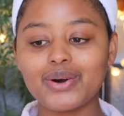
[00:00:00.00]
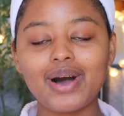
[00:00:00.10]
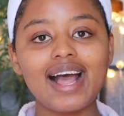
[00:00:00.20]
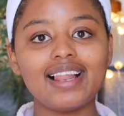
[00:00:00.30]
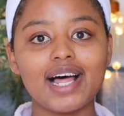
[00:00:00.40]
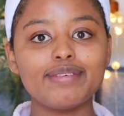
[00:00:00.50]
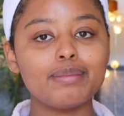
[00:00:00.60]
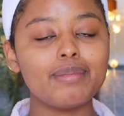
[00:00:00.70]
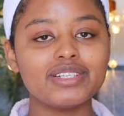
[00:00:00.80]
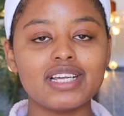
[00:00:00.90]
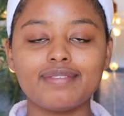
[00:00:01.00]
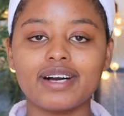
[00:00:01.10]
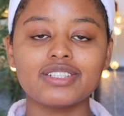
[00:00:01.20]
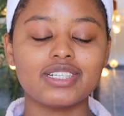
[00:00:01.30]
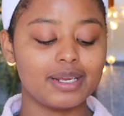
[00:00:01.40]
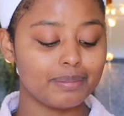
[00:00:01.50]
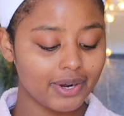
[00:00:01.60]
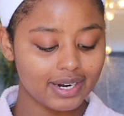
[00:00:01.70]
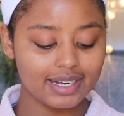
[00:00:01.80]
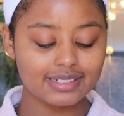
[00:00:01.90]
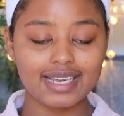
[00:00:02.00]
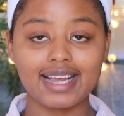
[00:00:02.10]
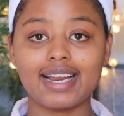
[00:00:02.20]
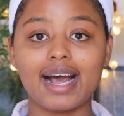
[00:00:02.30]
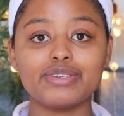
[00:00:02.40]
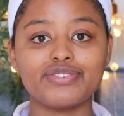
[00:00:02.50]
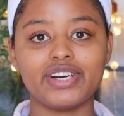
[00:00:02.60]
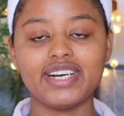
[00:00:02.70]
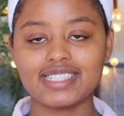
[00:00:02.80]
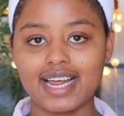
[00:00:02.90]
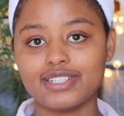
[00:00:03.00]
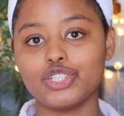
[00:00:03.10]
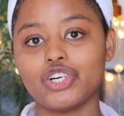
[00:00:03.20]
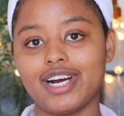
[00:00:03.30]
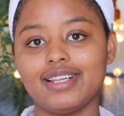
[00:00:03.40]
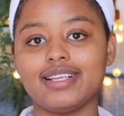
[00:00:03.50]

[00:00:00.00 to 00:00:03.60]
So I love a multifunctioning product, and I was very excited to try